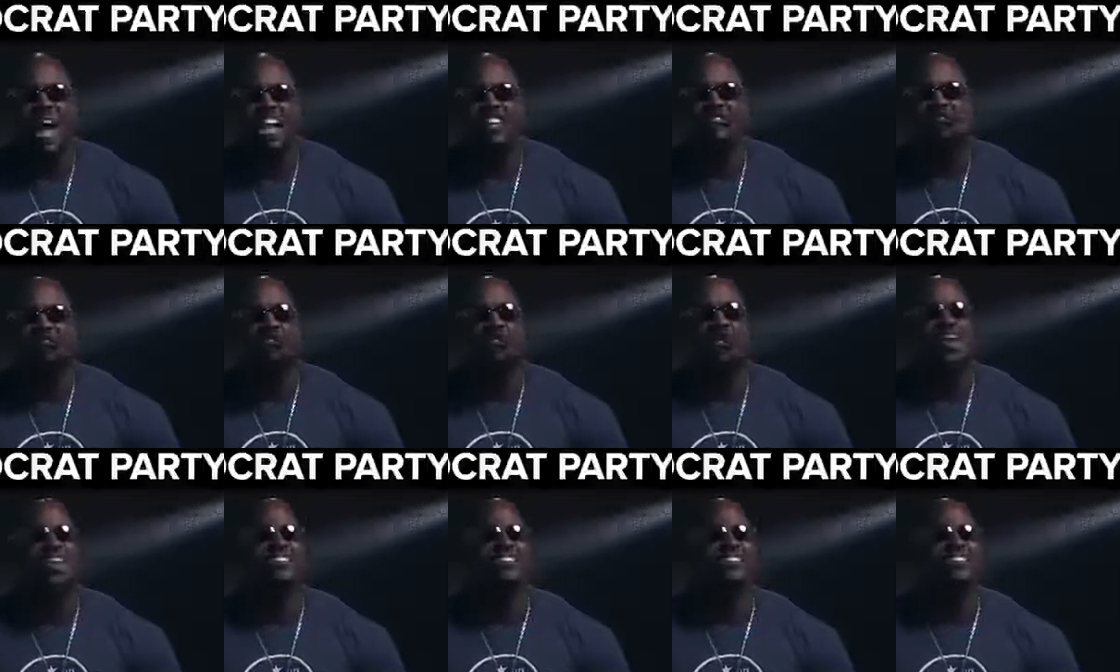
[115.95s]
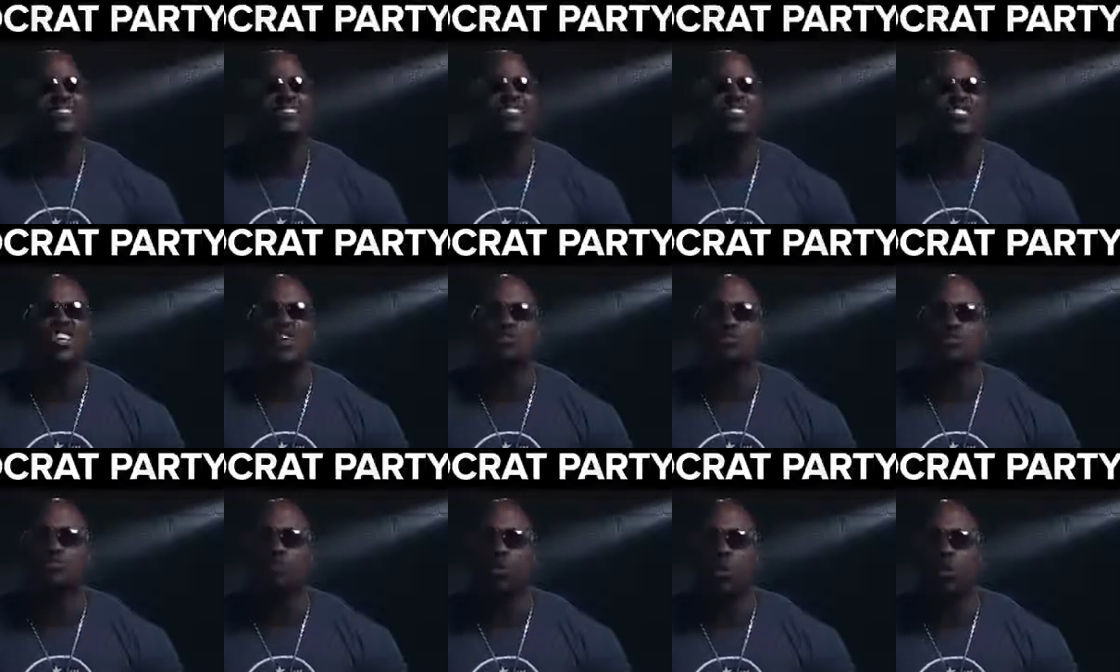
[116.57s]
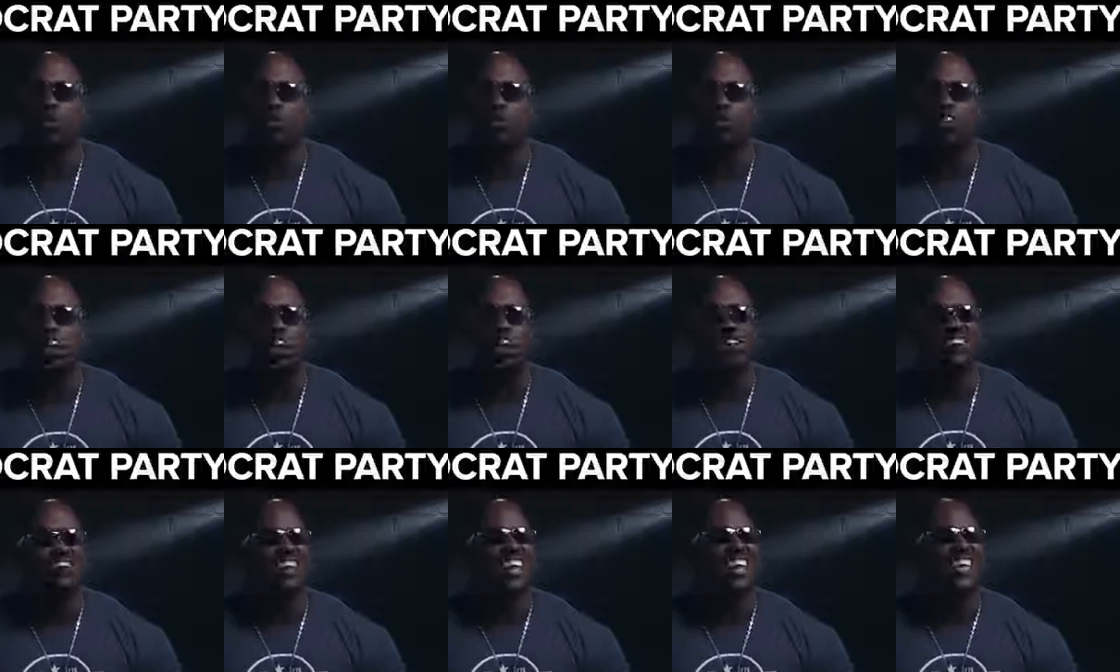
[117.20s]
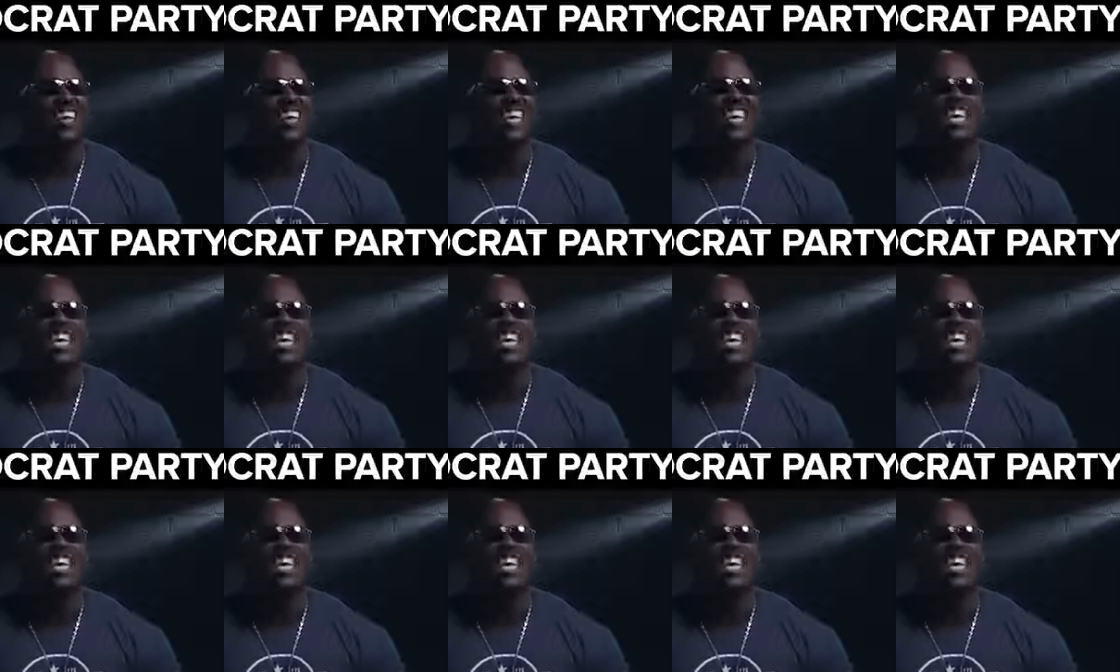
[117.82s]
passed racist Jim Crow laws that